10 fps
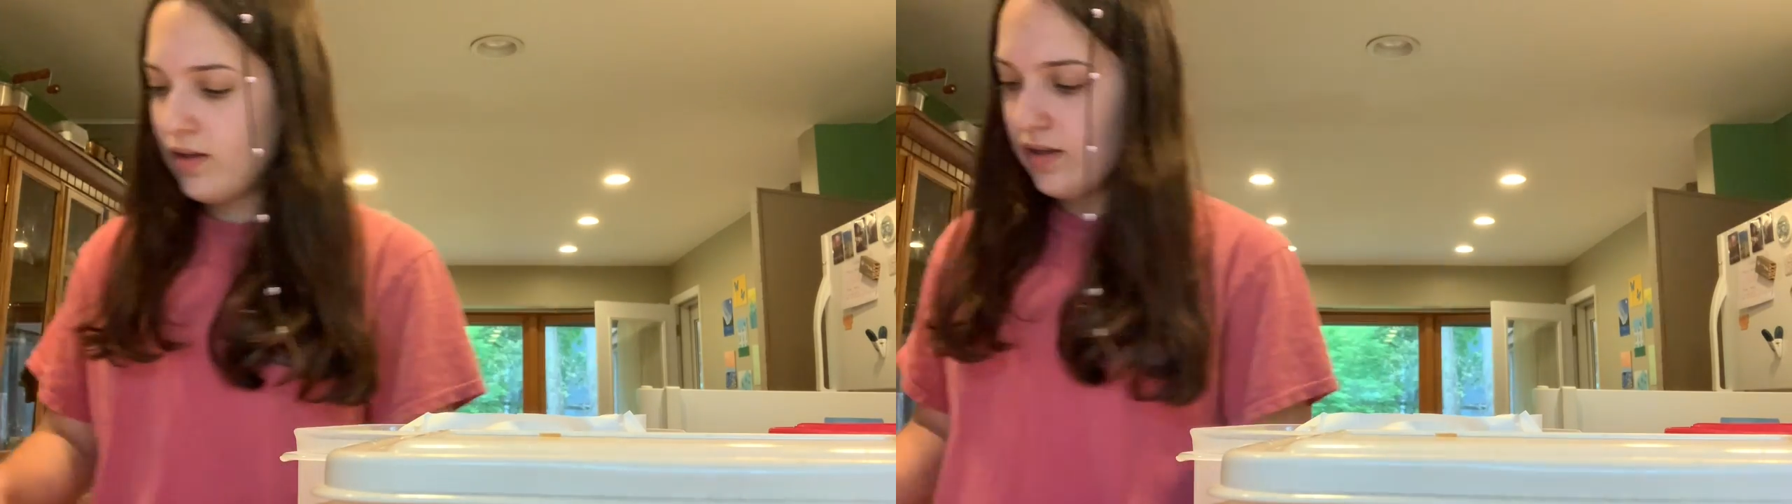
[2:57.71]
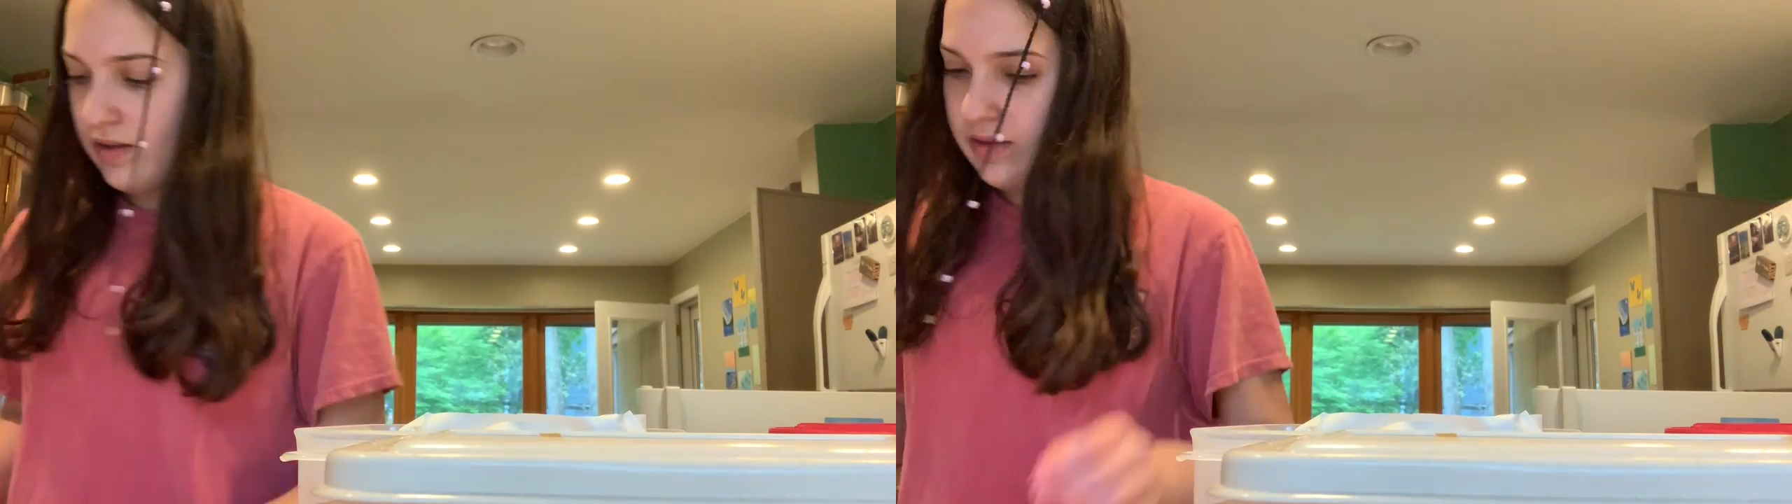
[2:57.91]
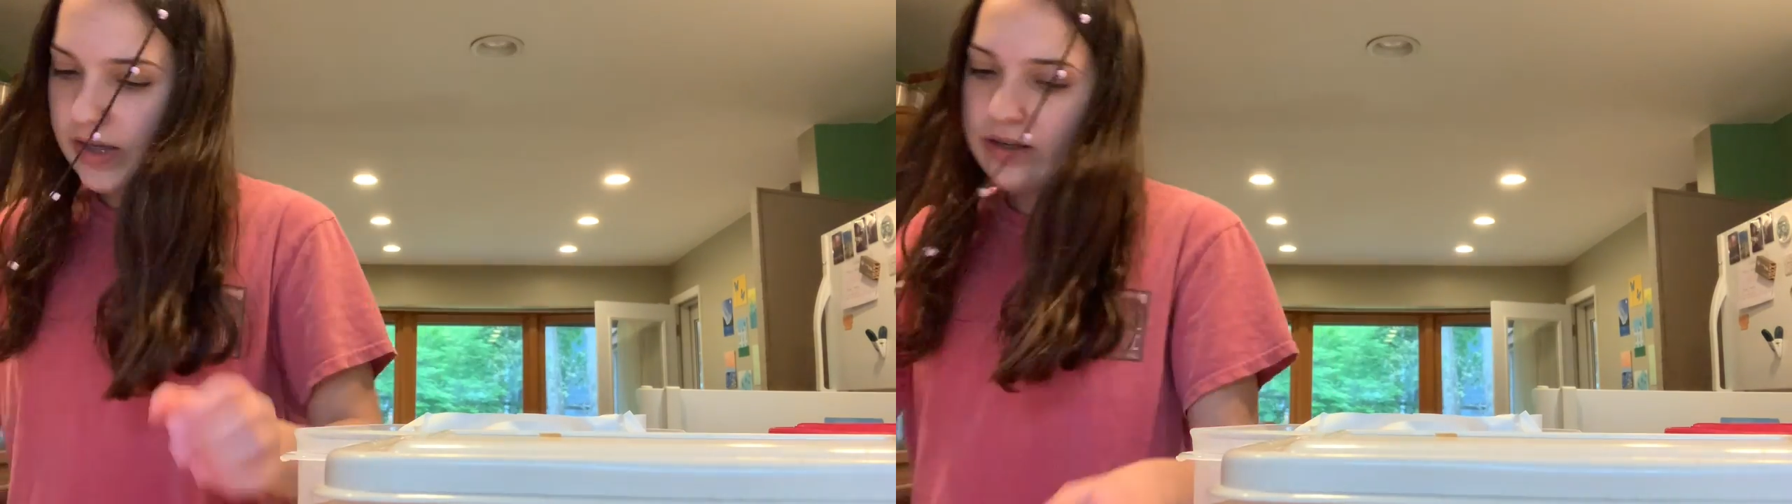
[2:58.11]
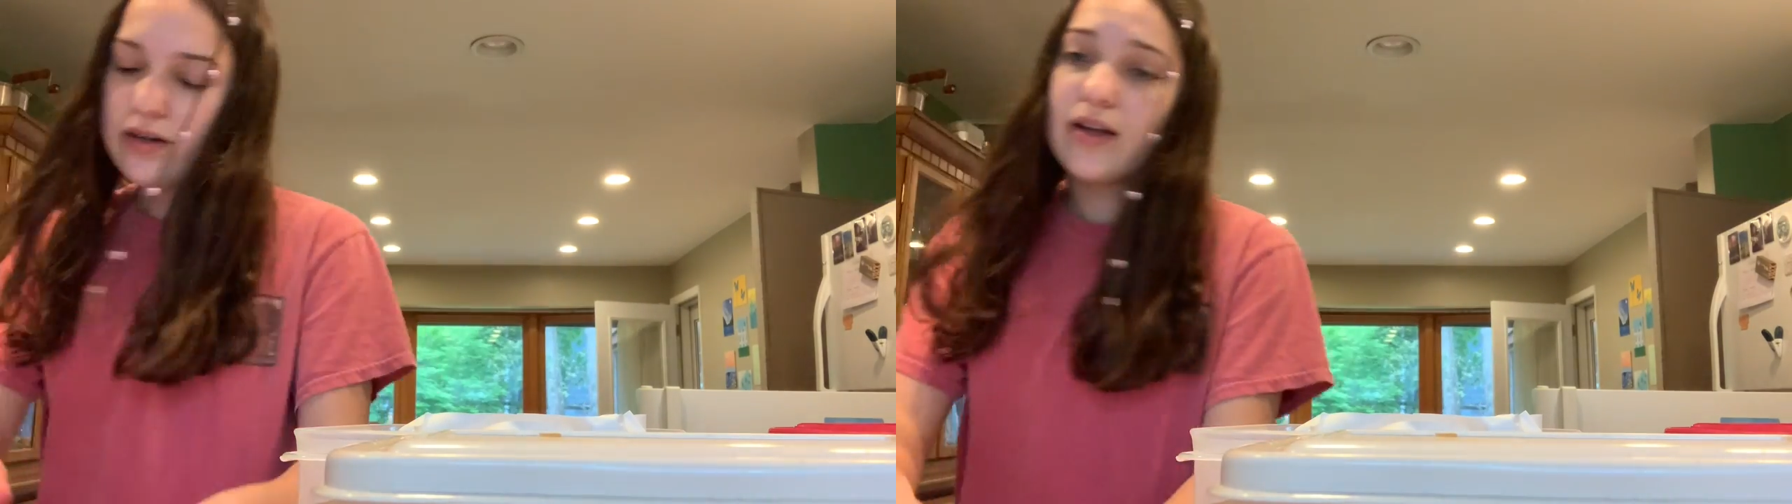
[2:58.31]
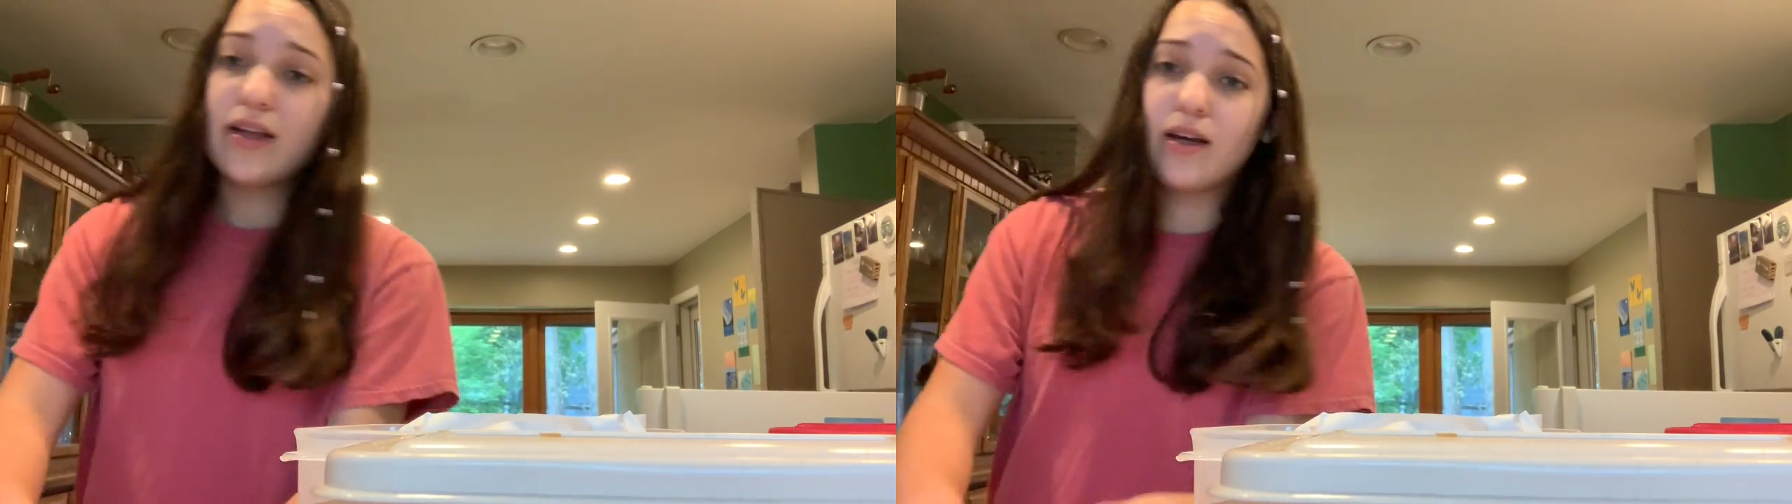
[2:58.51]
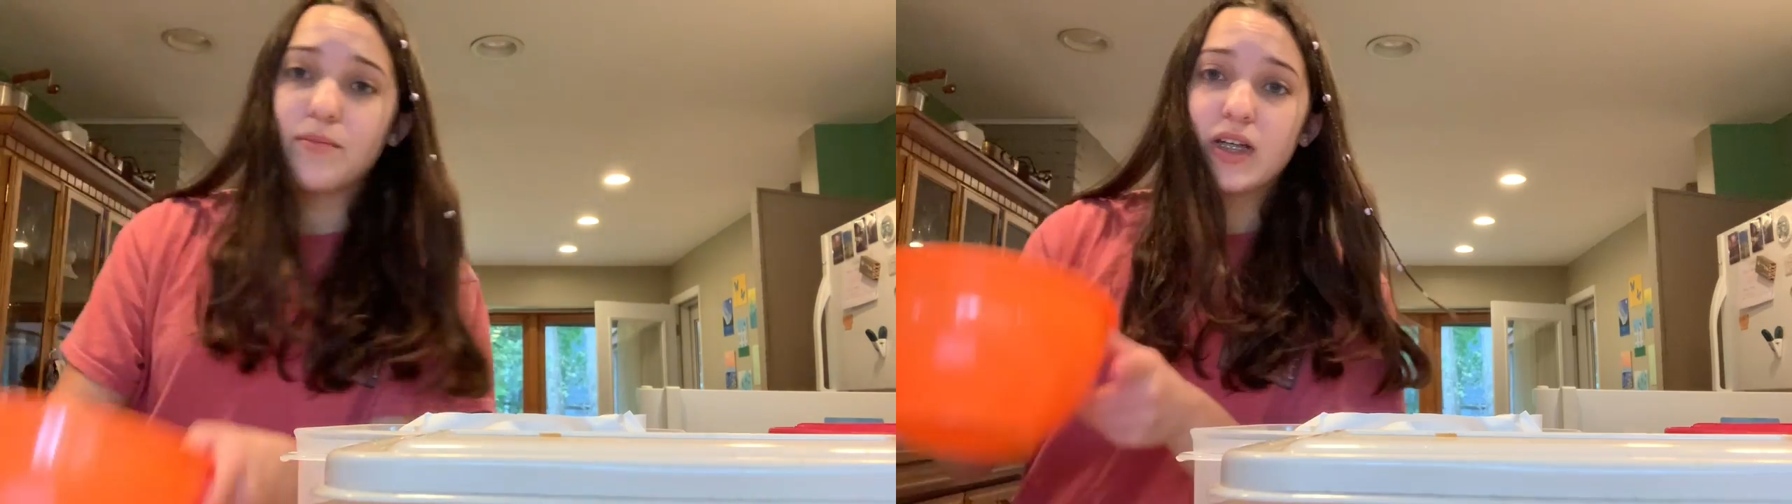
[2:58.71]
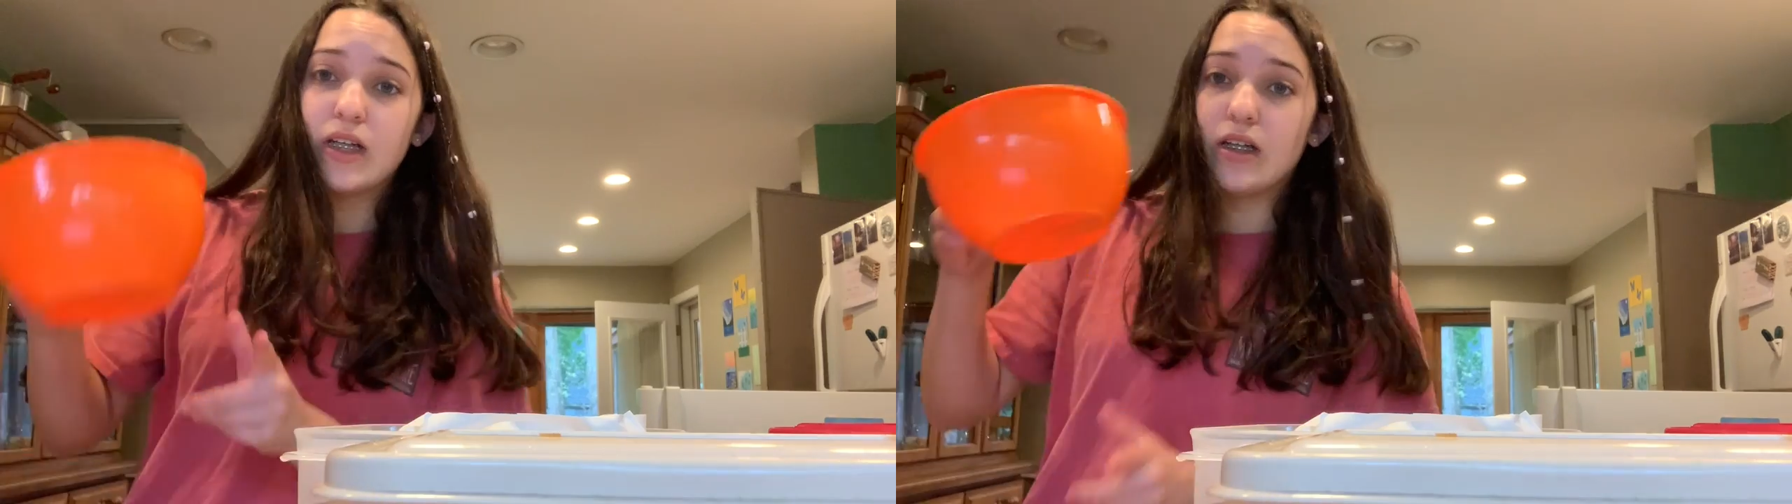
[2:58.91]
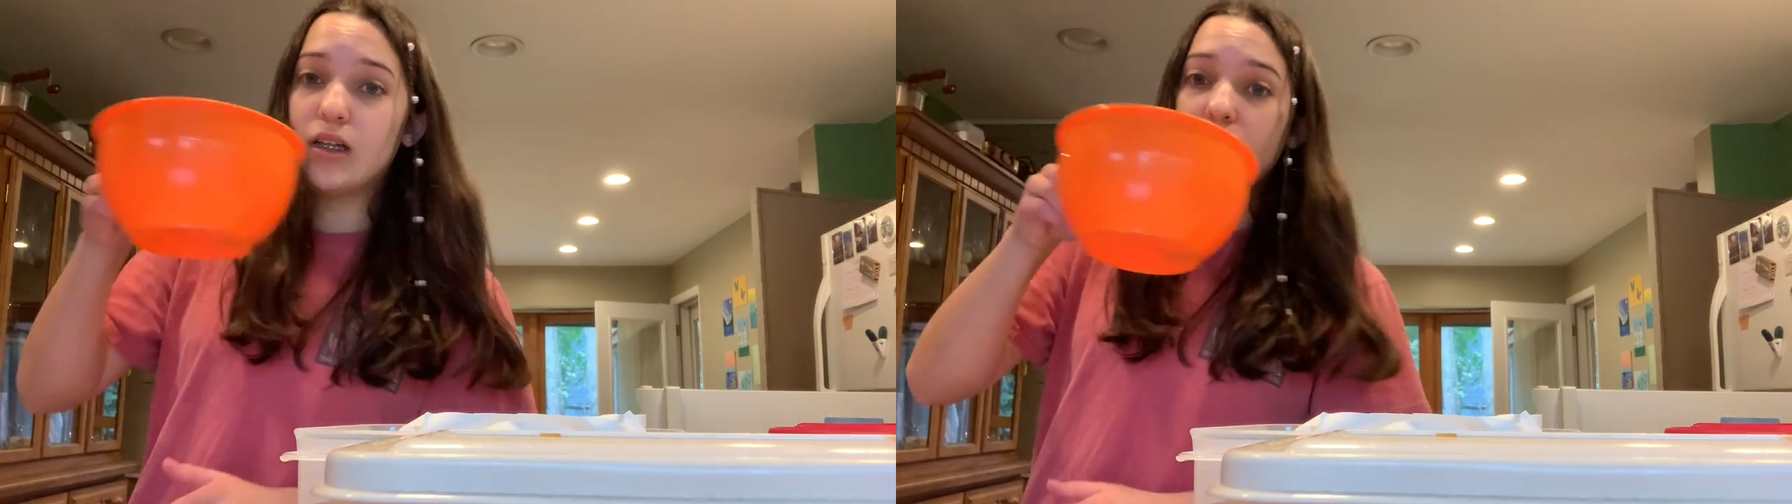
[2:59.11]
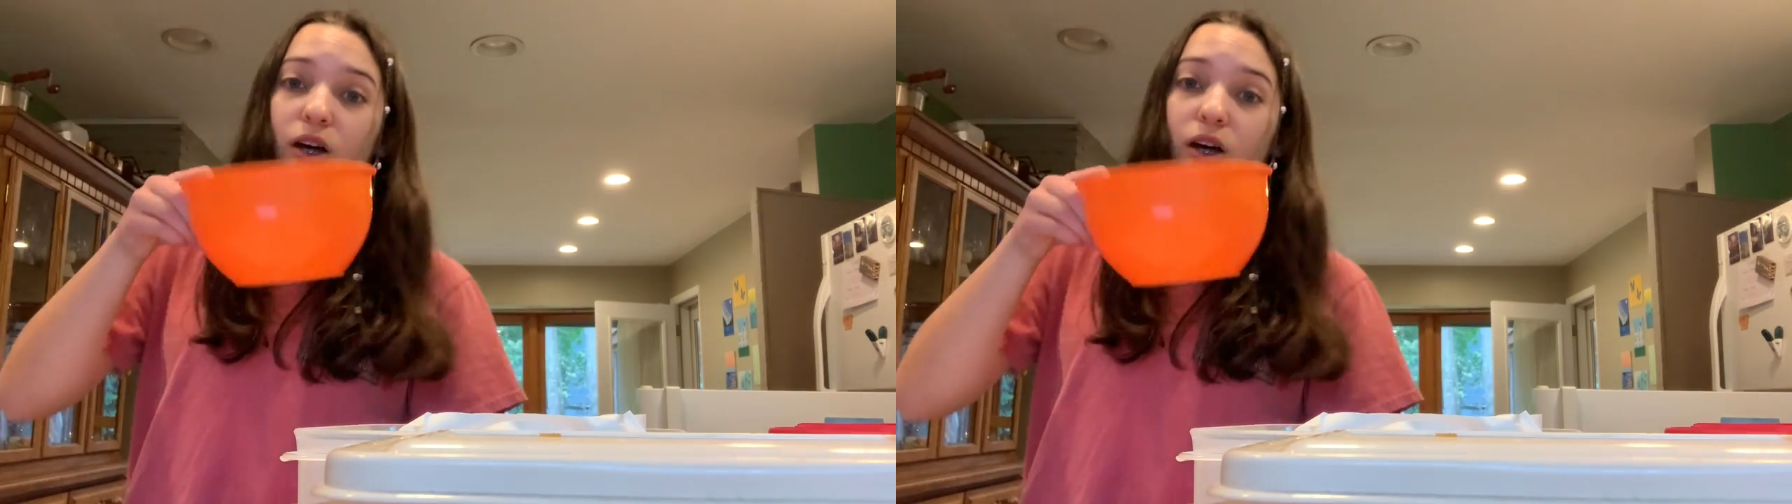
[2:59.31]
in there and I'm gonna